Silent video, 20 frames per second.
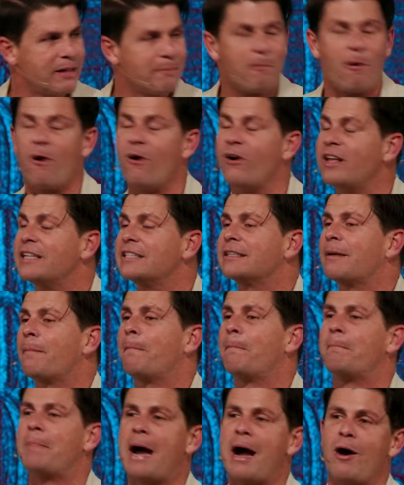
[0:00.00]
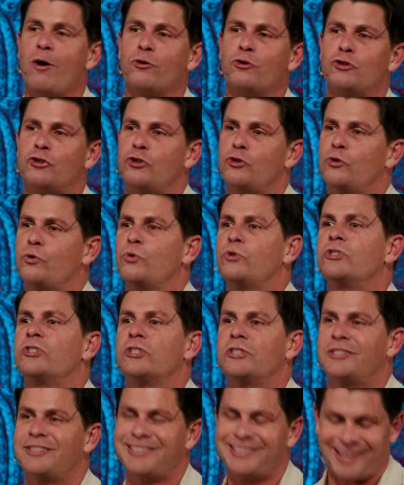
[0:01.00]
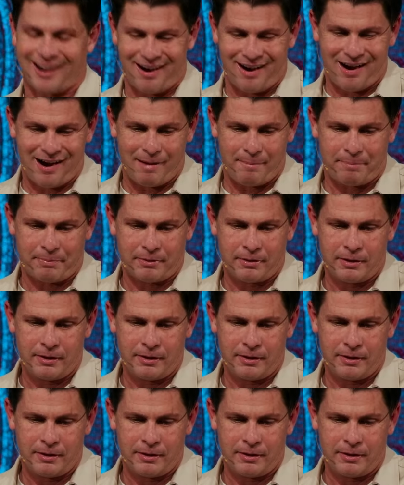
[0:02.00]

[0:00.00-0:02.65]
Party is about to stop.